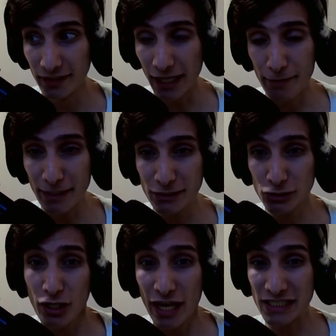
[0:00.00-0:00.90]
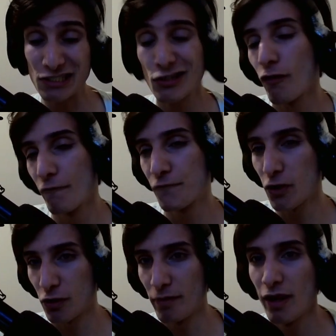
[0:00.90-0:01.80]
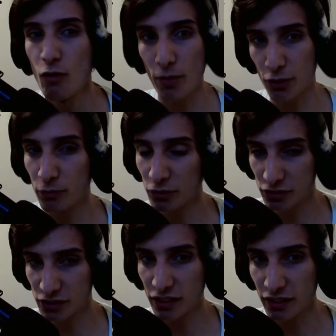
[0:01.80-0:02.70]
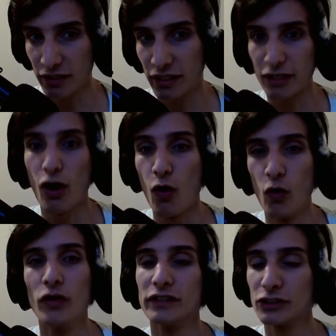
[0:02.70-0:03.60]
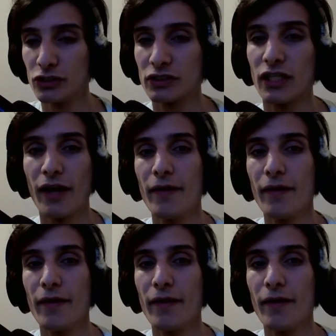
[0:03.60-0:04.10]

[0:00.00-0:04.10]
and makes us essentially confirm what the community is thinking that oh, this is just a